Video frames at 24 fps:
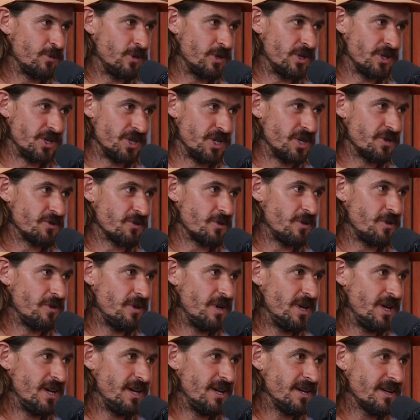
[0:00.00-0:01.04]
animal in
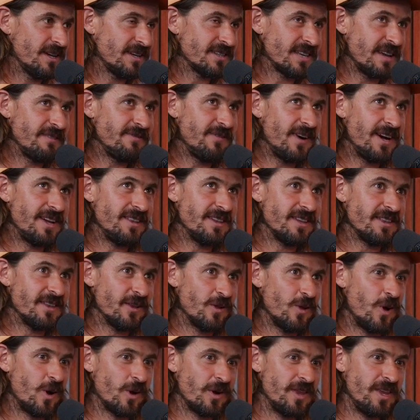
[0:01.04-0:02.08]
general, because I find that
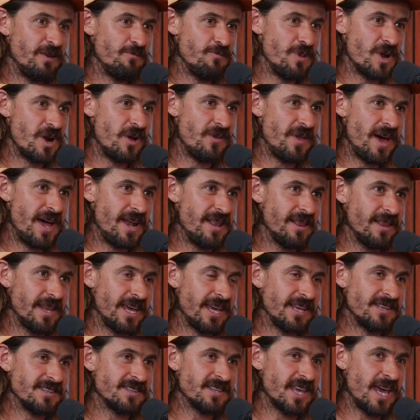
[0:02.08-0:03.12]
the longer they've been on that
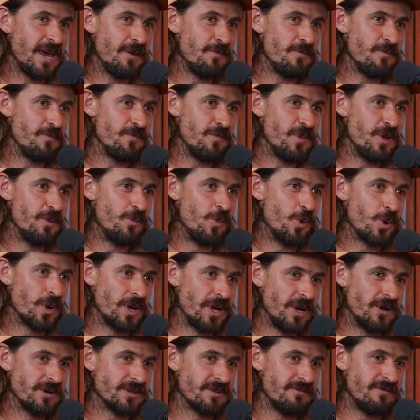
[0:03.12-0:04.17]
landscape, the
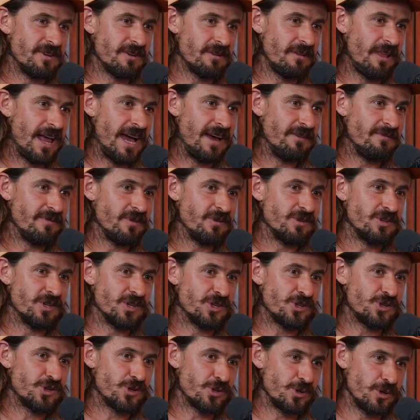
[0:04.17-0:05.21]
more years of their life, they're
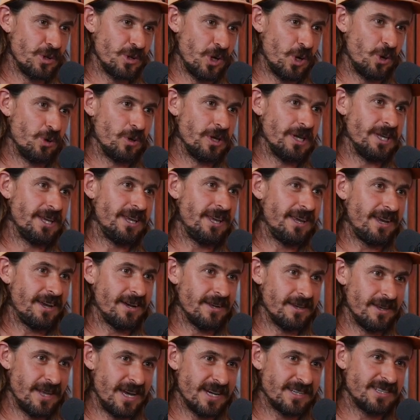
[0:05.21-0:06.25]
just slowly
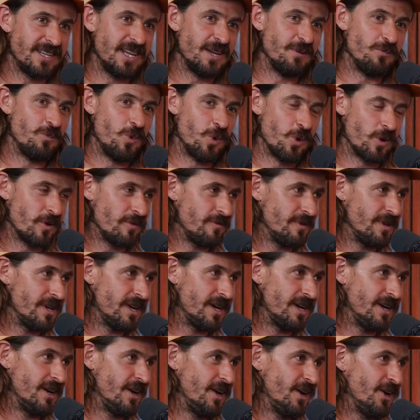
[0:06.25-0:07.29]
collecting more of
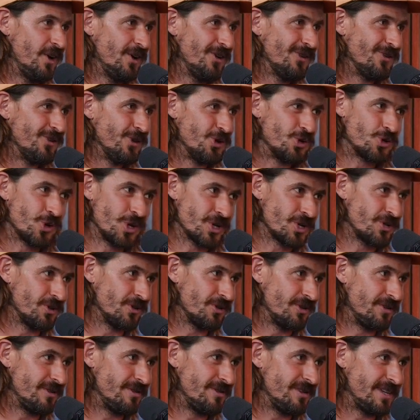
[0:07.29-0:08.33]
the
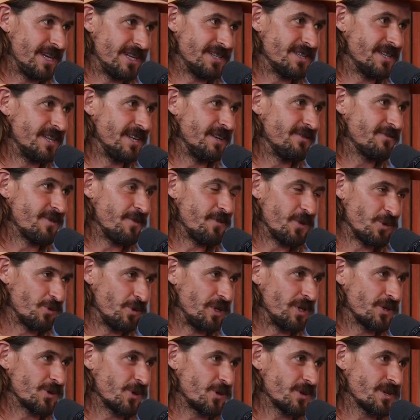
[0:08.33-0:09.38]
nutritional density from the
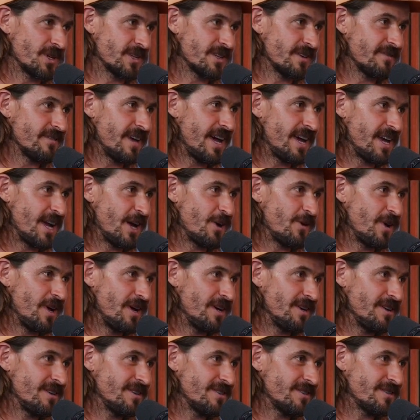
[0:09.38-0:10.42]
resources of that
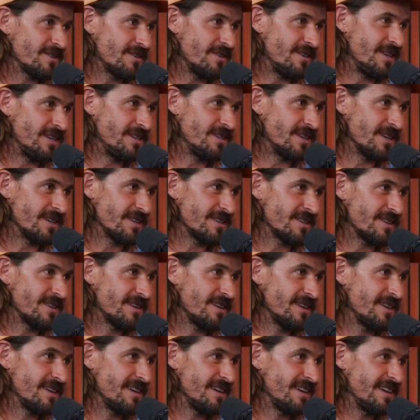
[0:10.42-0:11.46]
area. So yeah, and I think you
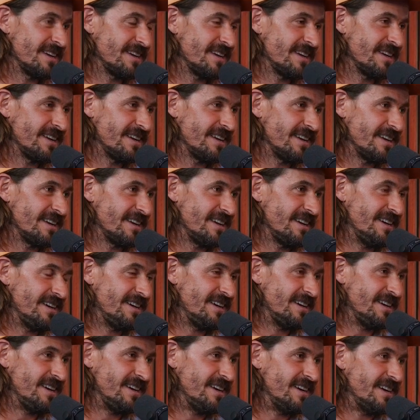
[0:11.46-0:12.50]
and I have a
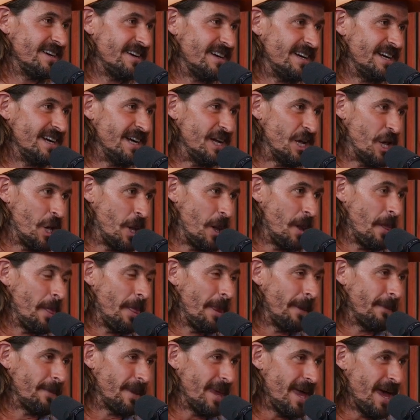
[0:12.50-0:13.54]
different palate than
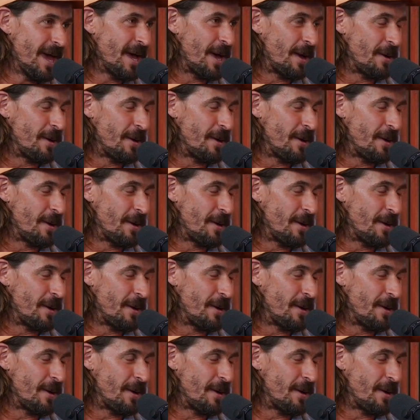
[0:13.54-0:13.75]
most. Right?